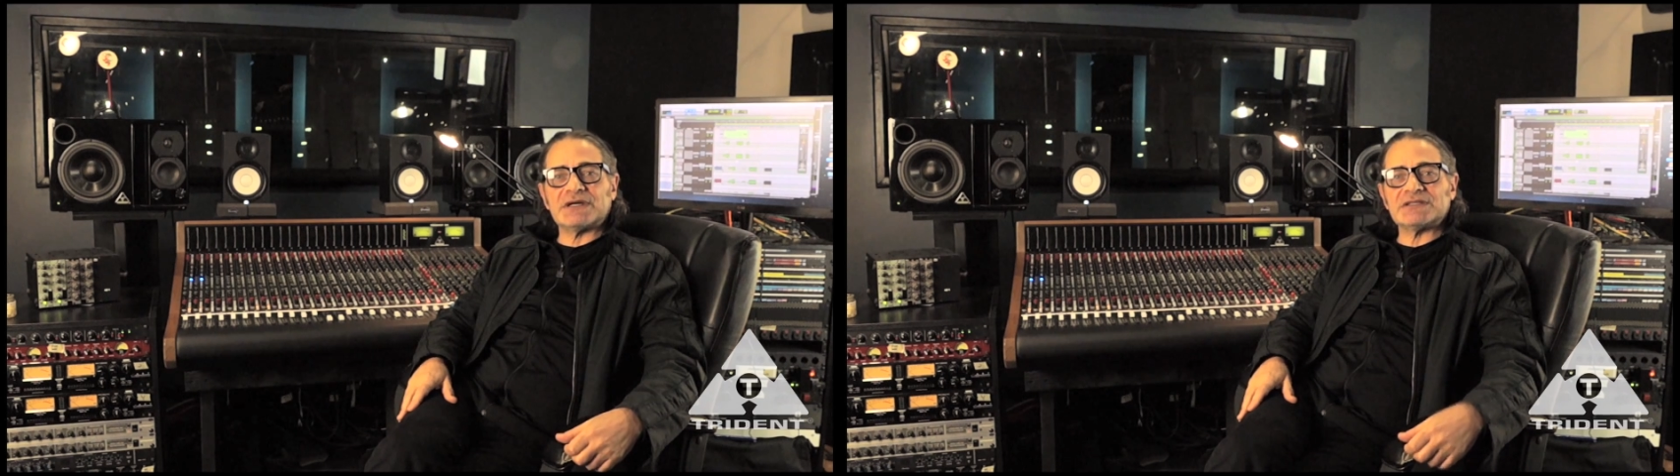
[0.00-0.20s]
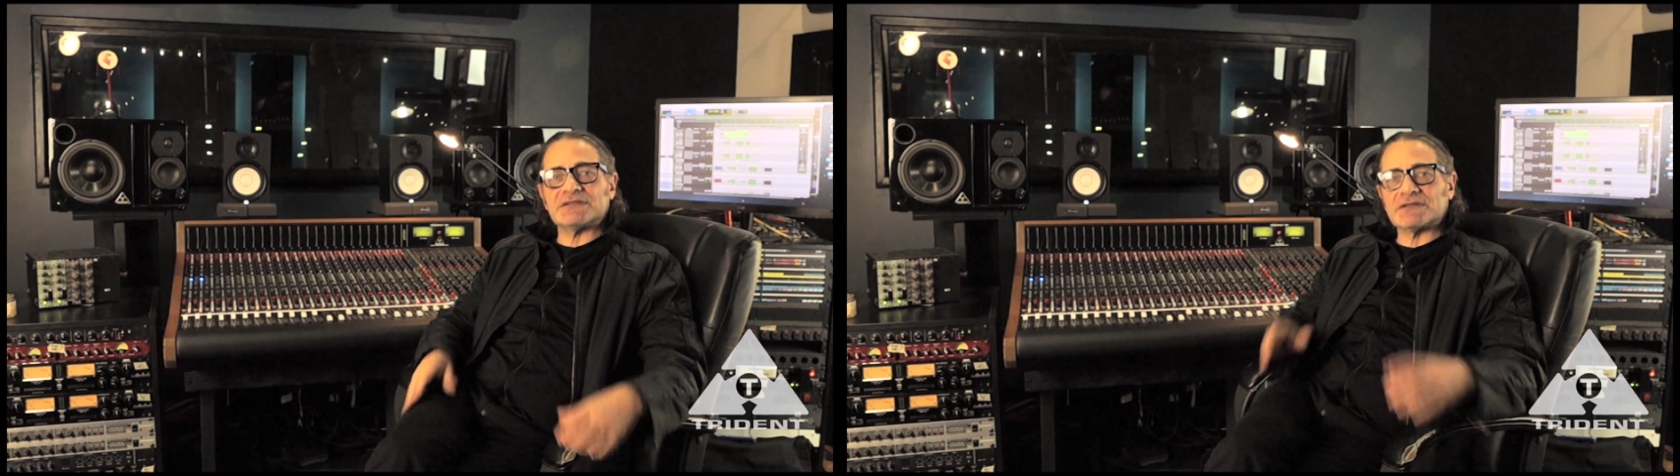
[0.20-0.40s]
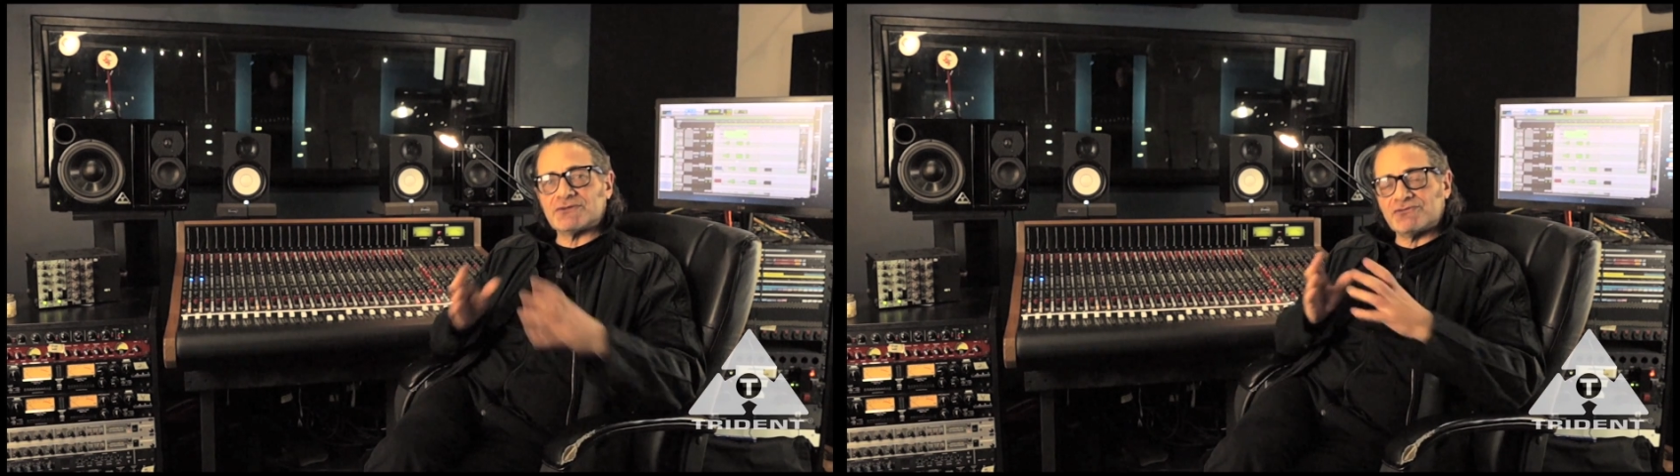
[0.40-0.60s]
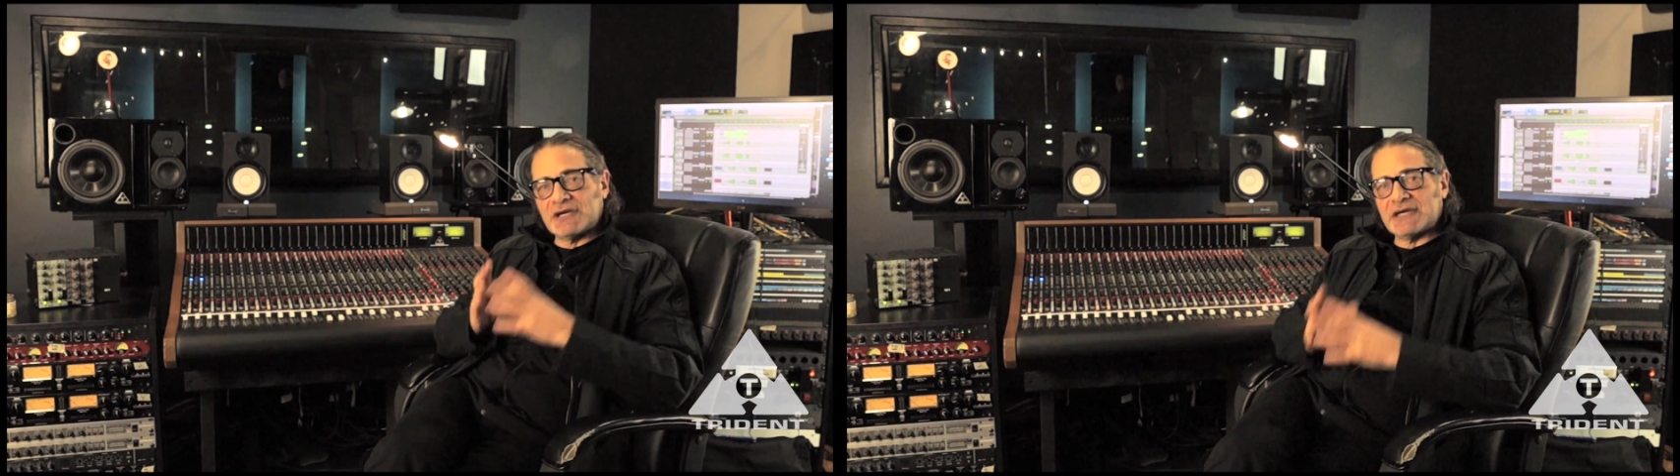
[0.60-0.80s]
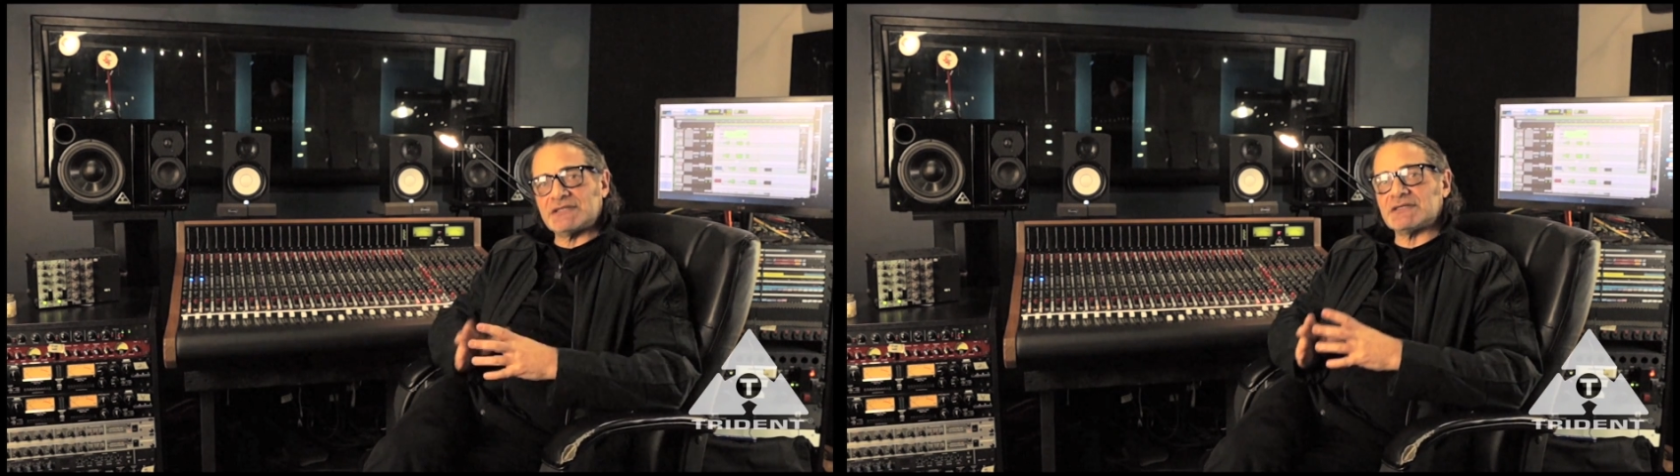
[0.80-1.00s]
guys that
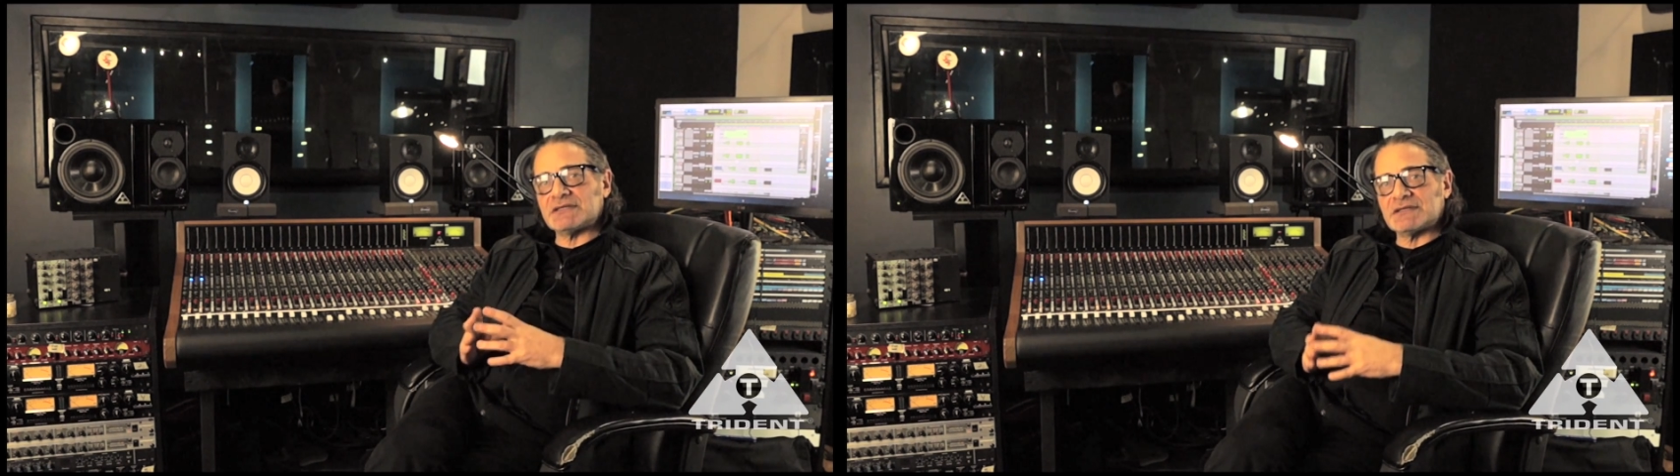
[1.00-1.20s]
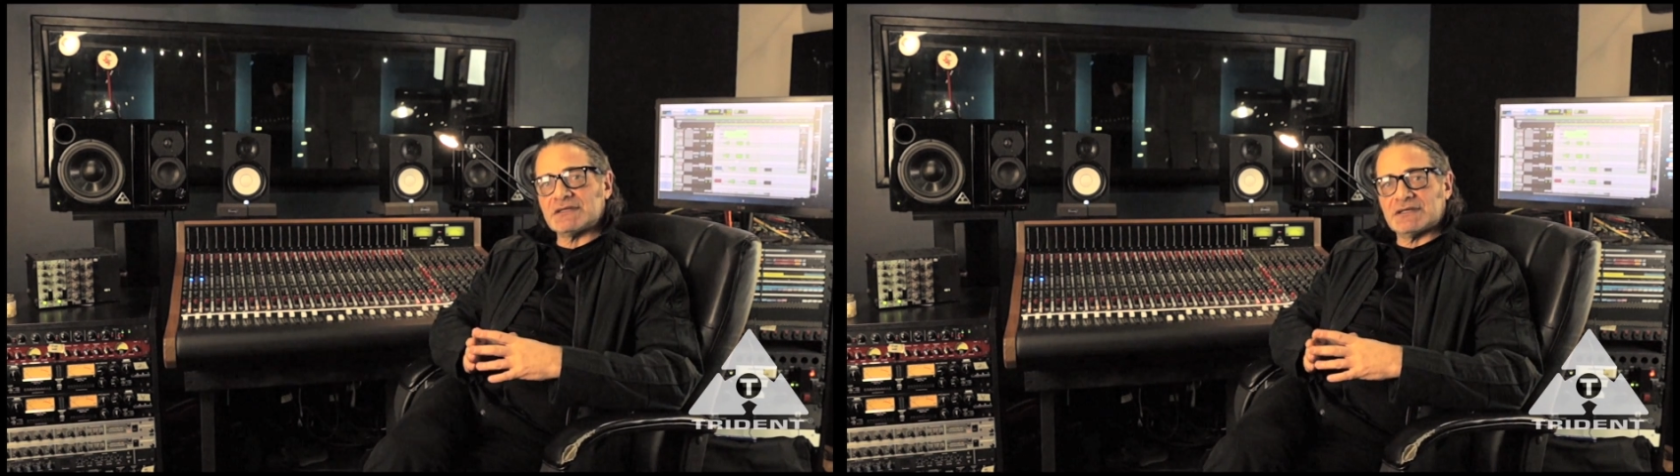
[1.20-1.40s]
created